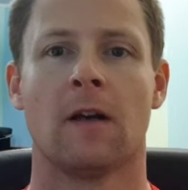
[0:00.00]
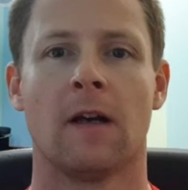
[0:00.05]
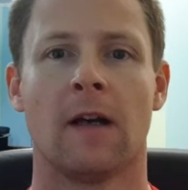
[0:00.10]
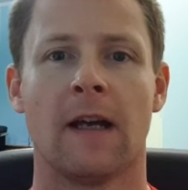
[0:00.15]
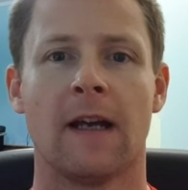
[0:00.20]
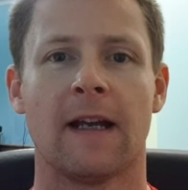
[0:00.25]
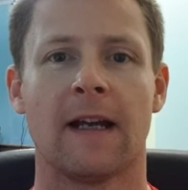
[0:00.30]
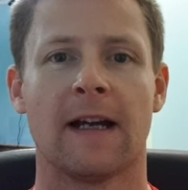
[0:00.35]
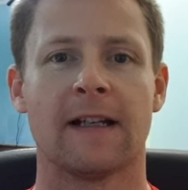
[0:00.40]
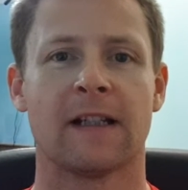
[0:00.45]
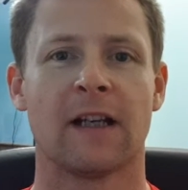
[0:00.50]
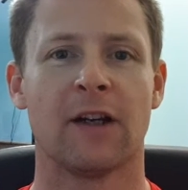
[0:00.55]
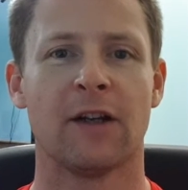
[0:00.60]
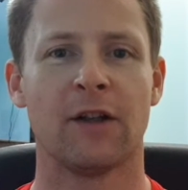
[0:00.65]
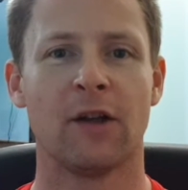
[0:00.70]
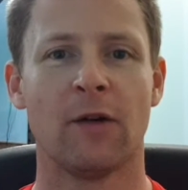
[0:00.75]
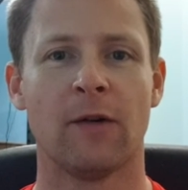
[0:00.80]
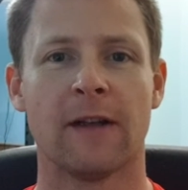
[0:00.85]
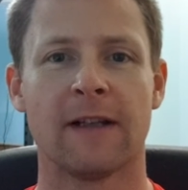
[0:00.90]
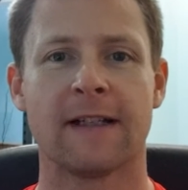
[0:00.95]
Hey guys, how you
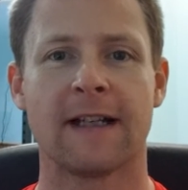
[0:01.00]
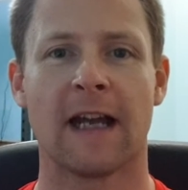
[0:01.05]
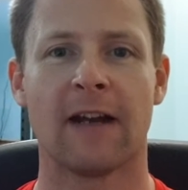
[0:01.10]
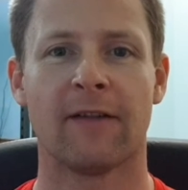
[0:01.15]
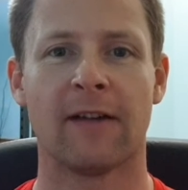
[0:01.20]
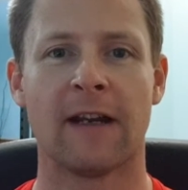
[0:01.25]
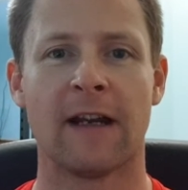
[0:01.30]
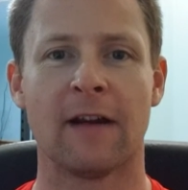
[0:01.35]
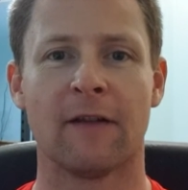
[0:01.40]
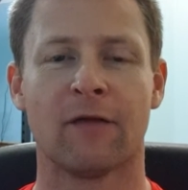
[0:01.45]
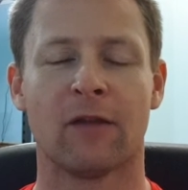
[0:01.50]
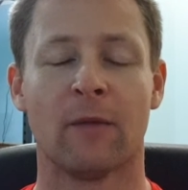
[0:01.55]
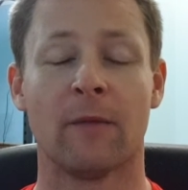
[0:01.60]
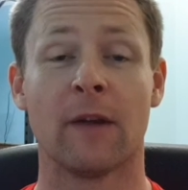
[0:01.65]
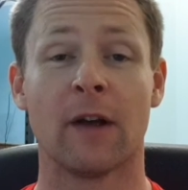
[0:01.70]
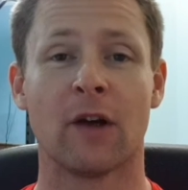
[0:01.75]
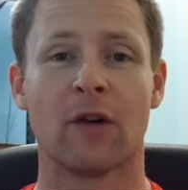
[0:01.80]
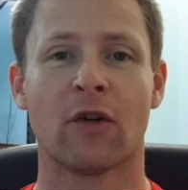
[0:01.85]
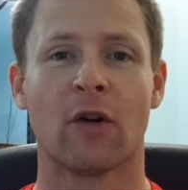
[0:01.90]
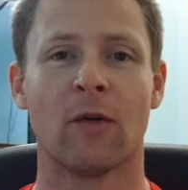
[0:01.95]
doing? It's Gavin here from
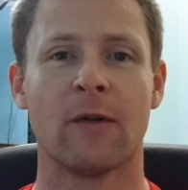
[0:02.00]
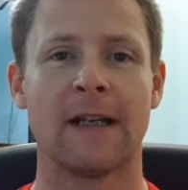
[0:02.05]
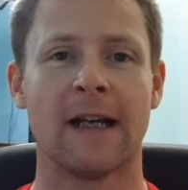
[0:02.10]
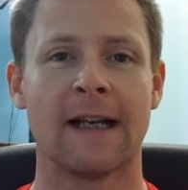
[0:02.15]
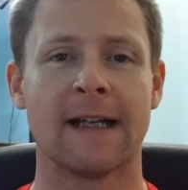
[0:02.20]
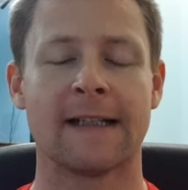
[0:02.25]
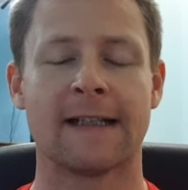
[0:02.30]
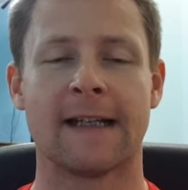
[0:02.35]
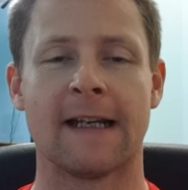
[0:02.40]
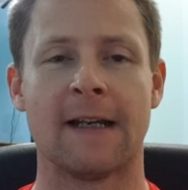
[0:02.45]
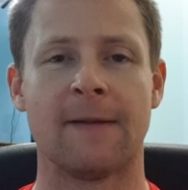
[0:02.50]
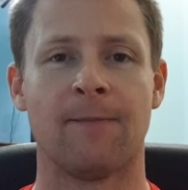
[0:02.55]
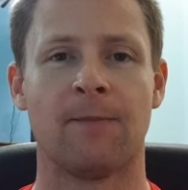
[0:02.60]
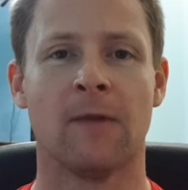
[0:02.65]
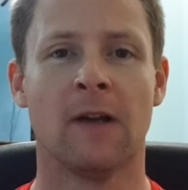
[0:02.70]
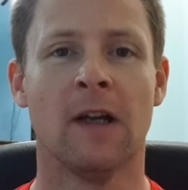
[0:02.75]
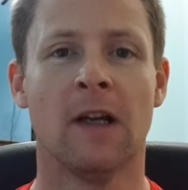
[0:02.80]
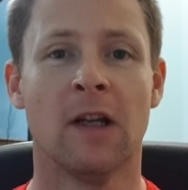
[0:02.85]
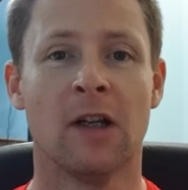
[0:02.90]
the Growing Younger team.